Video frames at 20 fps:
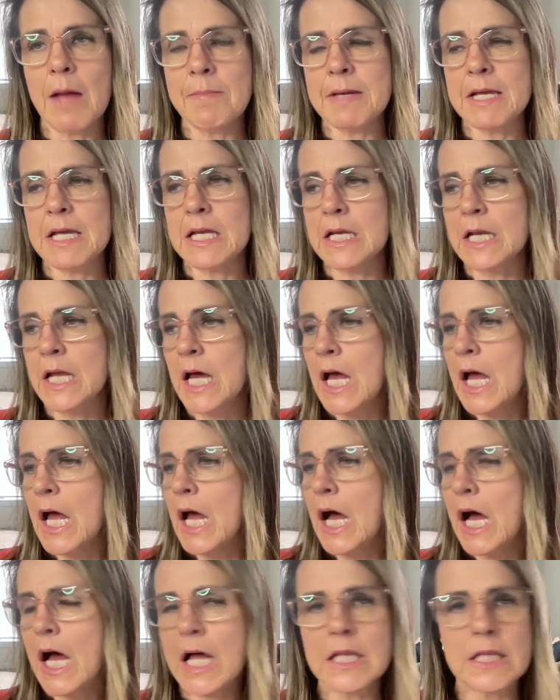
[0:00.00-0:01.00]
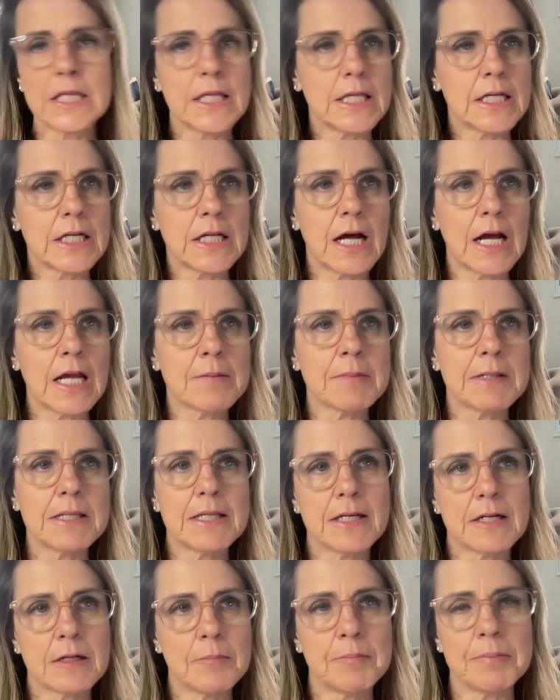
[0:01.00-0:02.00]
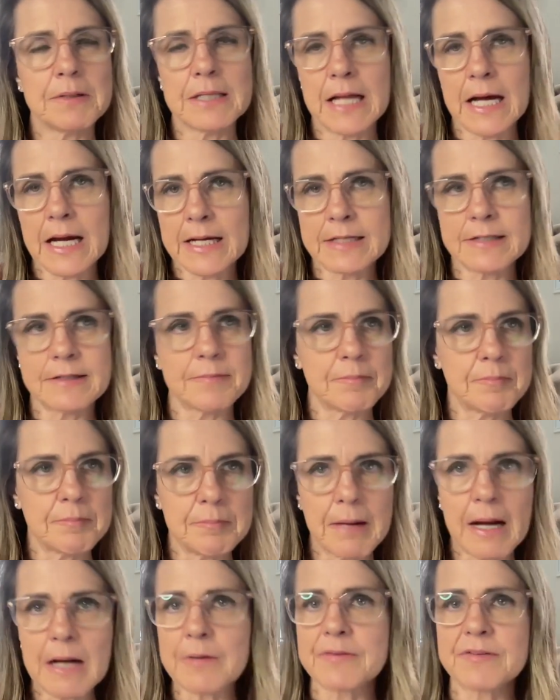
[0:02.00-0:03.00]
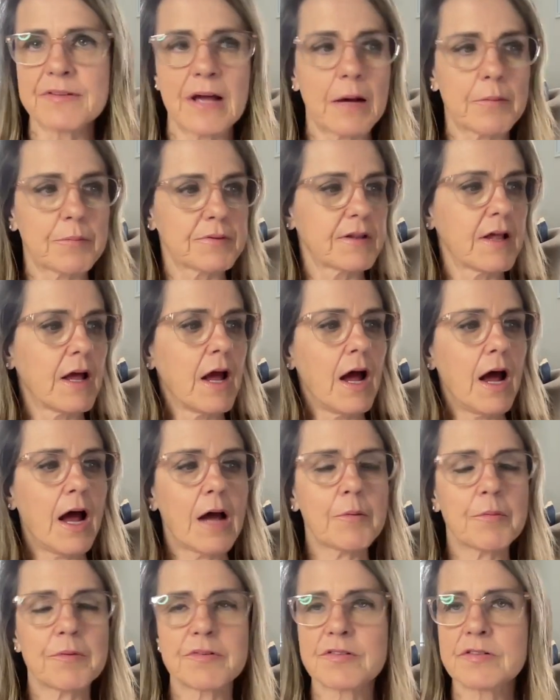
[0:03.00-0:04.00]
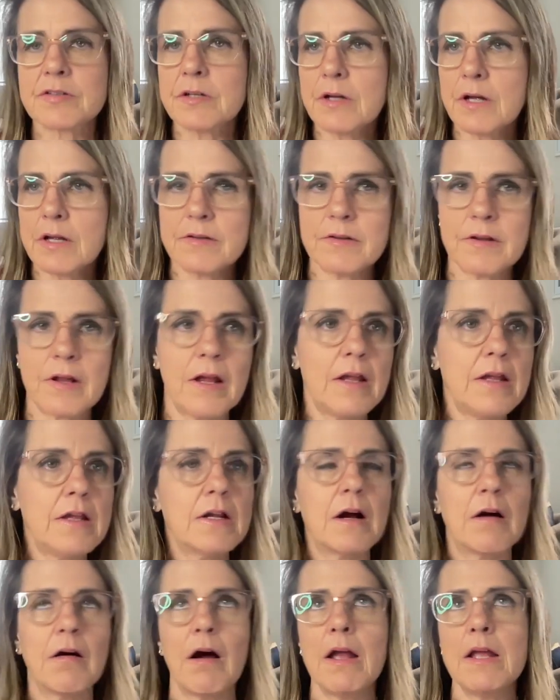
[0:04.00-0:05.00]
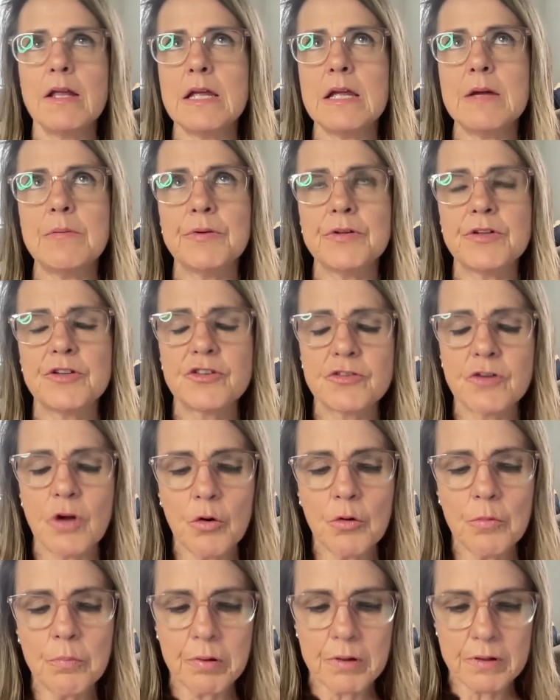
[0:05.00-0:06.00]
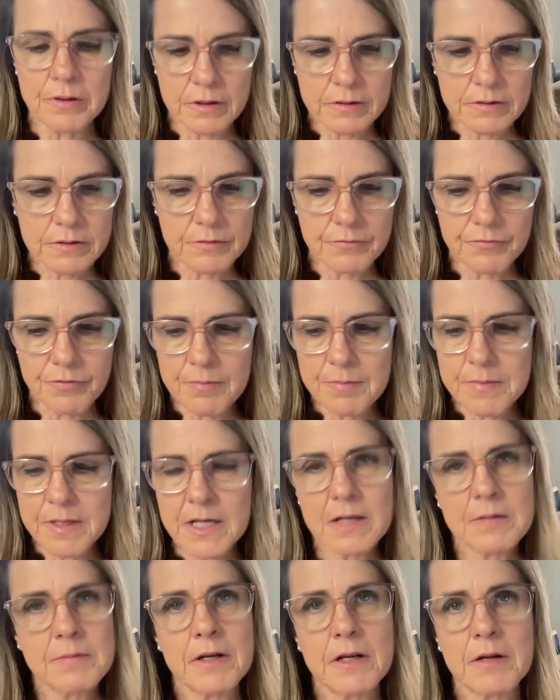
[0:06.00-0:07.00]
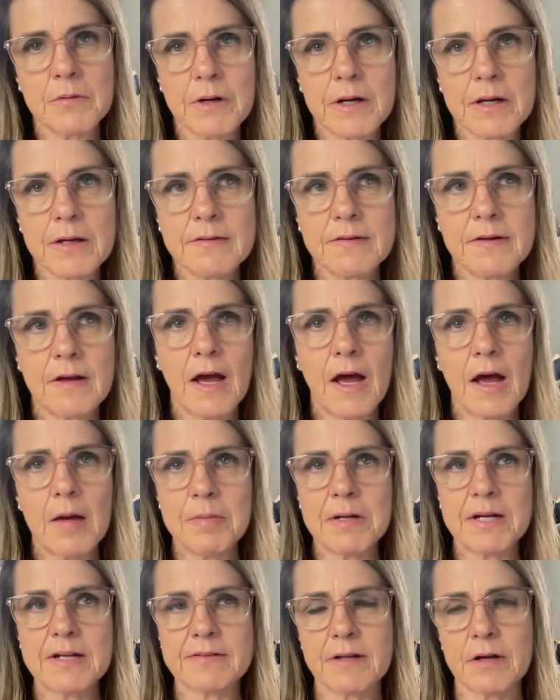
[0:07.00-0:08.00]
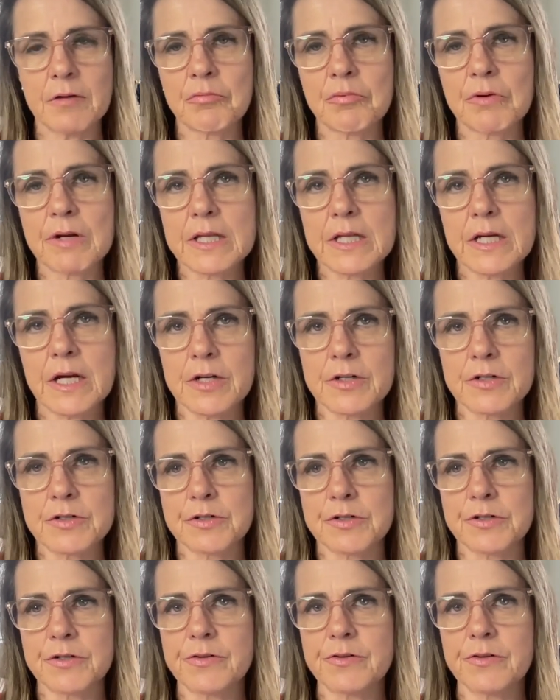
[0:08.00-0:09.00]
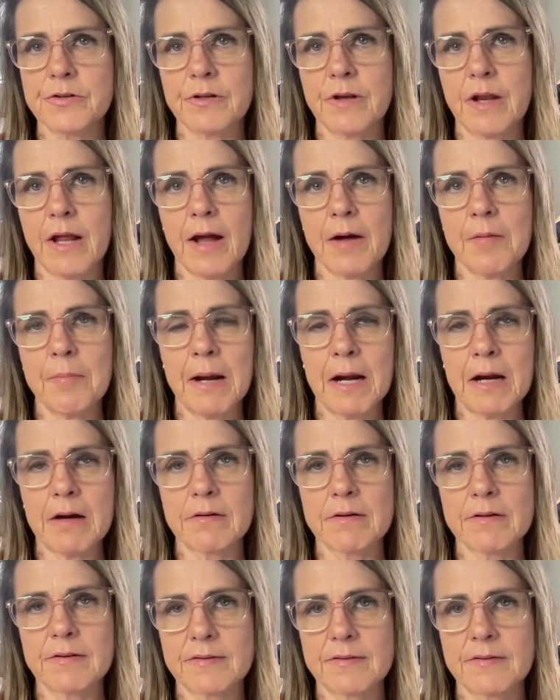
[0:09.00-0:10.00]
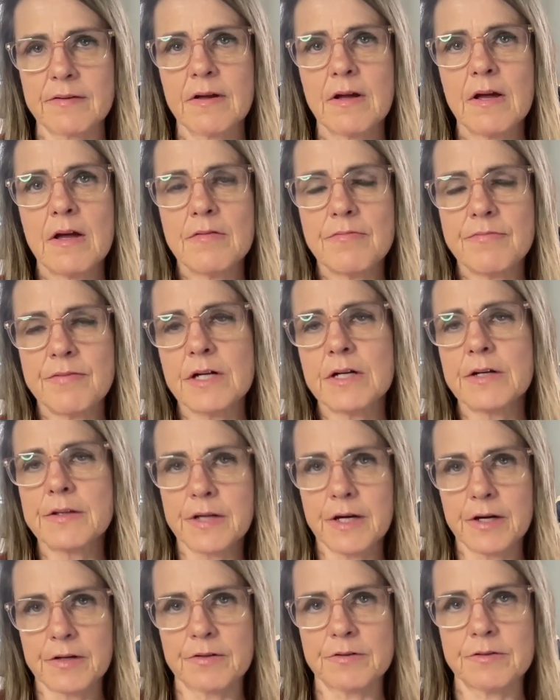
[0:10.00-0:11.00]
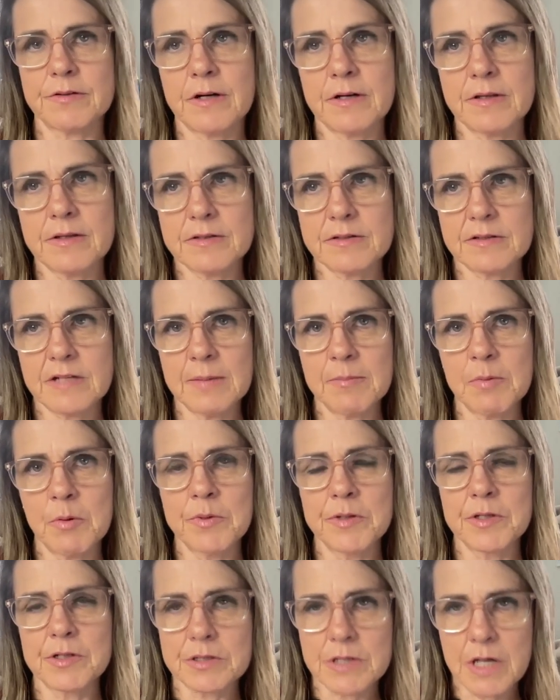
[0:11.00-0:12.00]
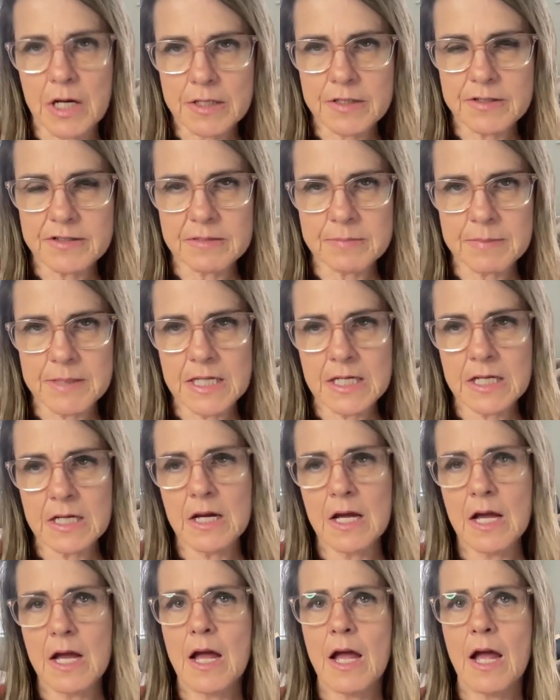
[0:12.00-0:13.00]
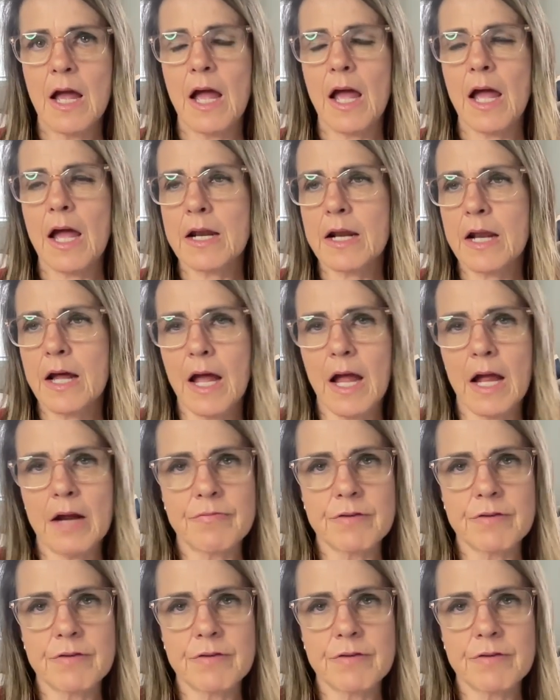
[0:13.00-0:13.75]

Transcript: I mean, I am a little blind mouse. I was so, it was so productive for me in many ways because I really understood how parents feel on the other side of this table when they're talking to me. And